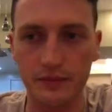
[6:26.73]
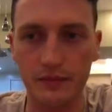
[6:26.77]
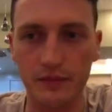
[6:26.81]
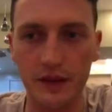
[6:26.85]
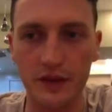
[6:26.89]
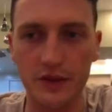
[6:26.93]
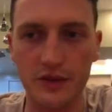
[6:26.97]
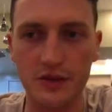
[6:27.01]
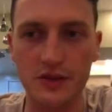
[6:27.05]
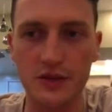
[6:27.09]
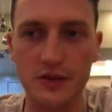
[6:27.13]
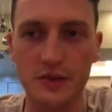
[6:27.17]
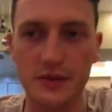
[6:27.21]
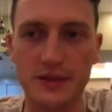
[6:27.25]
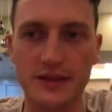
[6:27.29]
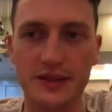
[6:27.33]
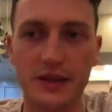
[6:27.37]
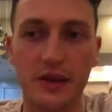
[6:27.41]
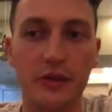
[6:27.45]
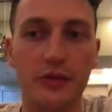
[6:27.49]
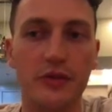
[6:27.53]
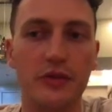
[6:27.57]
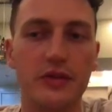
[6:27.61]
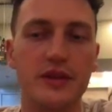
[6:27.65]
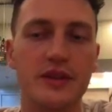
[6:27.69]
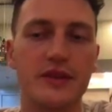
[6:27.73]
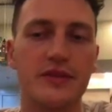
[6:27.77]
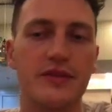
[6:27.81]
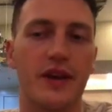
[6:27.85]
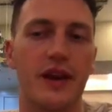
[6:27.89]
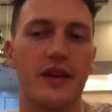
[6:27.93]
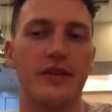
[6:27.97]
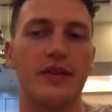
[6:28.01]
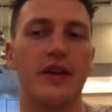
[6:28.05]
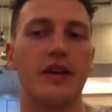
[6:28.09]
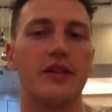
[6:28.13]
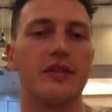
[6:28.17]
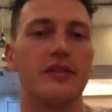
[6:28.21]
as soon as we sell through this
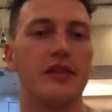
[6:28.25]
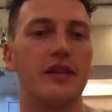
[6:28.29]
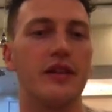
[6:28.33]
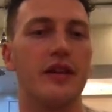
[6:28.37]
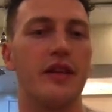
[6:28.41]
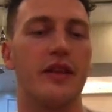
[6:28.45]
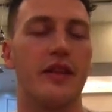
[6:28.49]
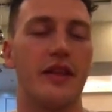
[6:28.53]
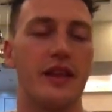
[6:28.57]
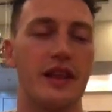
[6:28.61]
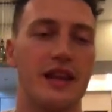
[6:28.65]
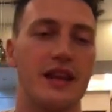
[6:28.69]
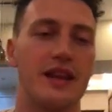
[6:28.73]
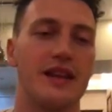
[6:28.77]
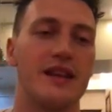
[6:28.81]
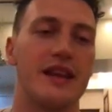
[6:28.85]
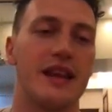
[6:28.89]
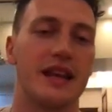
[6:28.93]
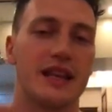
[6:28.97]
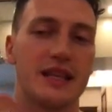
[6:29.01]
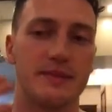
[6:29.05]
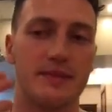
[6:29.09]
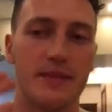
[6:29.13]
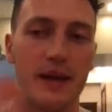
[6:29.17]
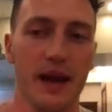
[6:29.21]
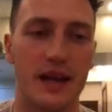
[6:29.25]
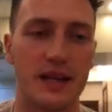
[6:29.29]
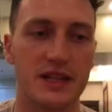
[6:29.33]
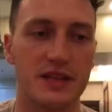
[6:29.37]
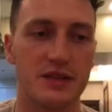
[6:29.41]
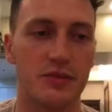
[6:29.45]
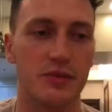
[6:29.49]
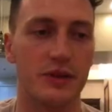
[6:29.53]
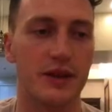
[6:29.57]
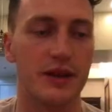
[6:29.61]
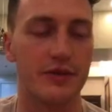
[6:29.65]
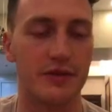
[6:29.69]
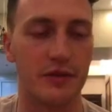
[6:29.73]
500 and then the next batch,
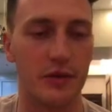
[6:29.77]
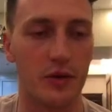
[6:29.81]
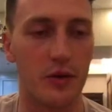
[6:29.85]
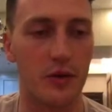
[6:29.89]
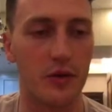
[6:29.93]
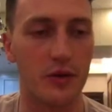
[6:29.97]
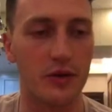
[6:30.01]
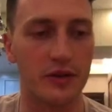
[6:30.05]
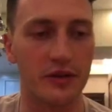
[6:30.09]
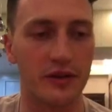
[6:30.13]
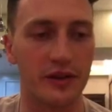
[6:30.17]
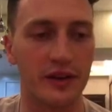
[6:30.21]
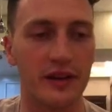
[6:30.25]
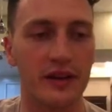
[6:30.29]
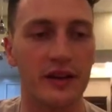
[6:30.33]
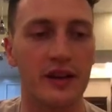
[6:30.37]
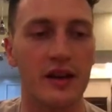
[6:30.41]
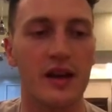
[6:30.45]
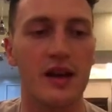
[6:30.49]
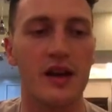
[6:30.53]
whatever we're ordering,